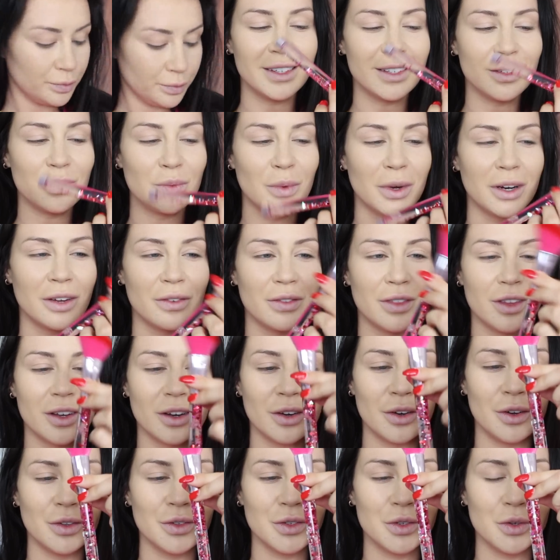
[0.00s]
This is one of
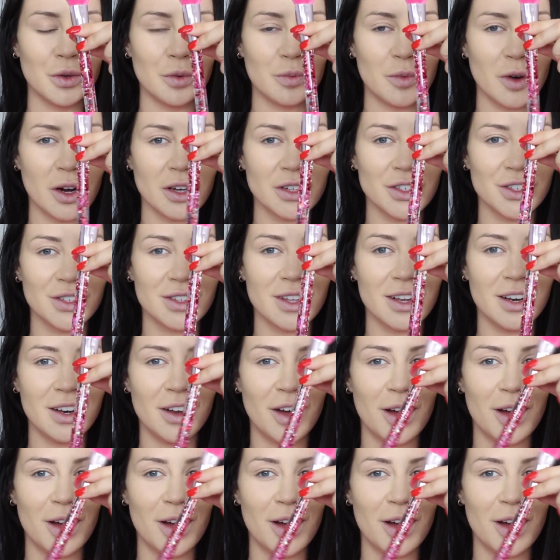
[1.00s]
the contour brushes that